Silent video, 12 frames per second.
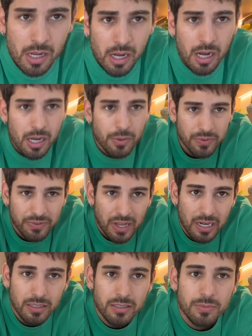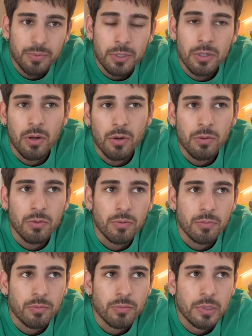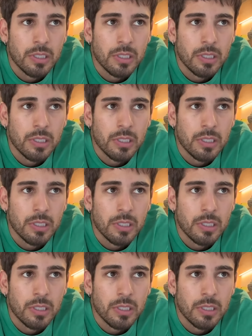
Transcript: Uh, we've kind of just been home.